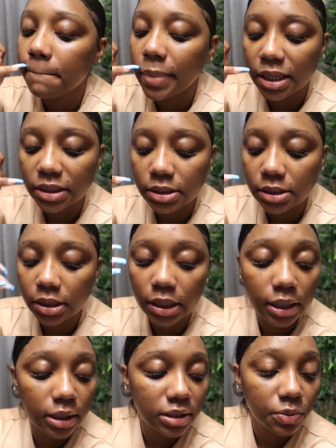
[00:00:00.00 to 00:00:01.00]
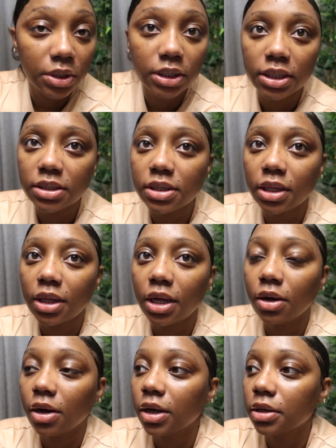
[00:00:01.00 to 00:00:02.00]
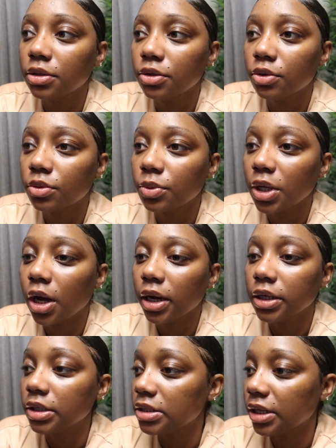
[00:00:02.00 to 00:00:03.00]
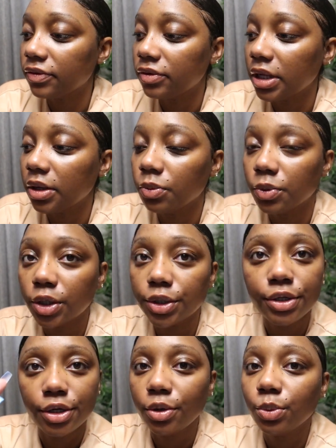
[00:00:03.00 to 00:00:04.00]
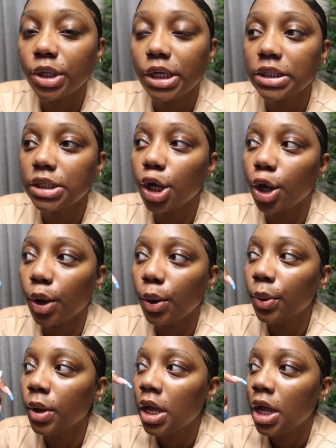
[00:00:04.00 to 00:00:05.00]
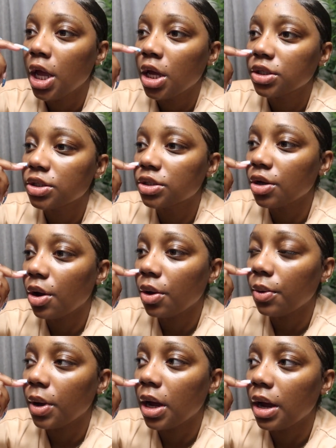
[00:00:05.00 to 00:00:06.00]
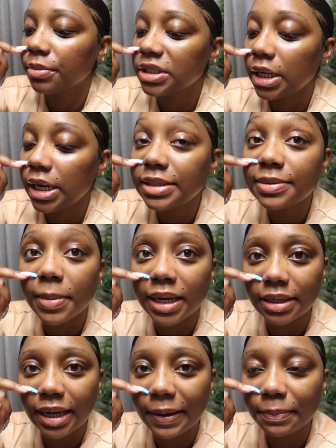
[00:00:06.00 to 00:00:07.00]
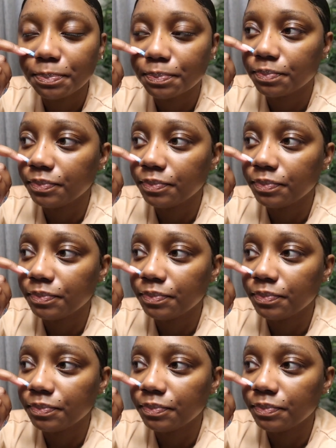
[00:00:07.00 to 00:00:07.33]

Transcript: But it is what it is. I thank God, you know, we got here safely and we're, you know, we're good to go. So um, today's Monday.